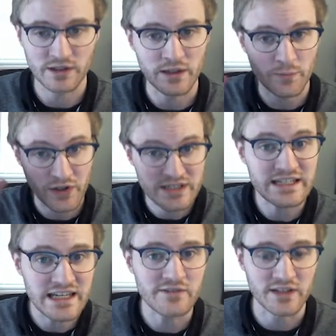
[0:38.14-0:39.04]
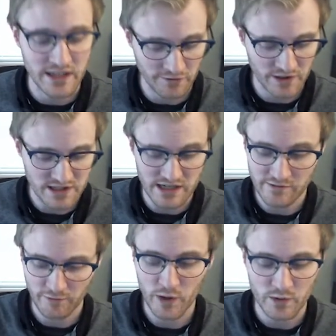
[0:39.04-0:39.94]
perceived difference in
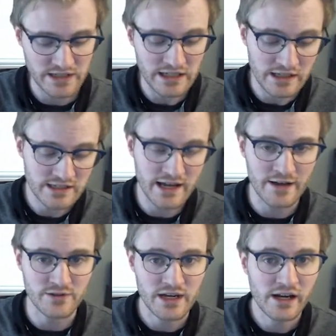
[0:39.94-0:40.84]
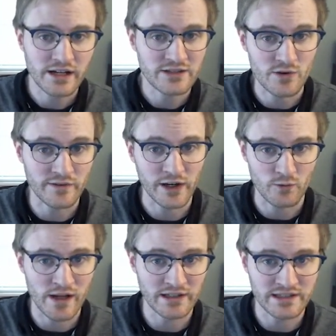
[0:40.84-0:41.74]
frequency. This sounds sort of like a
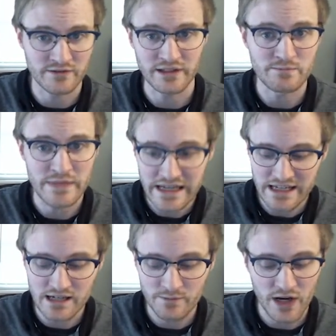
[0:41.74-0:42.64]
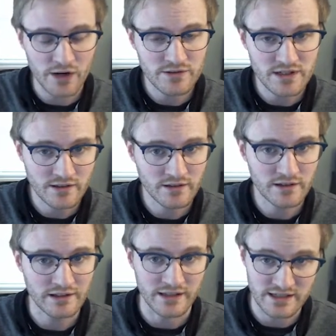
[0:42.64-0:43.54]
relatively medium note.
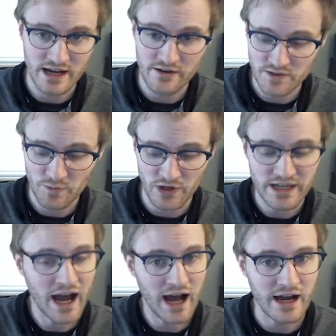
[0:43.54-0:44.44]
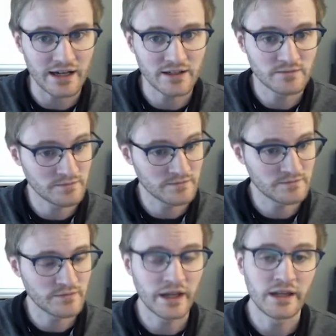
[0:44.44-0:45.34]
This sounds pretty high.
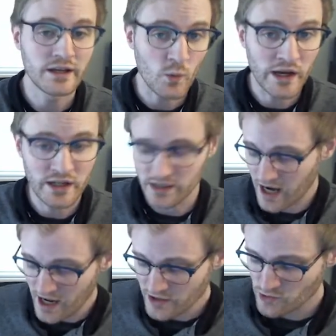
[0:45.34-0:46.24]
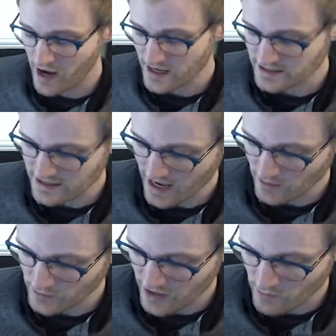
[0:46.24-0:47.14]
We could contrast that
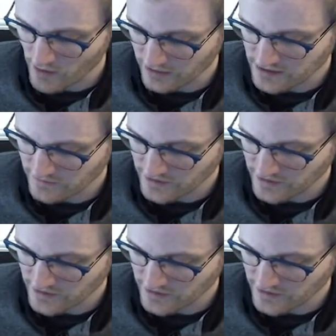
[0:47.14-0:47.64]
with a relatively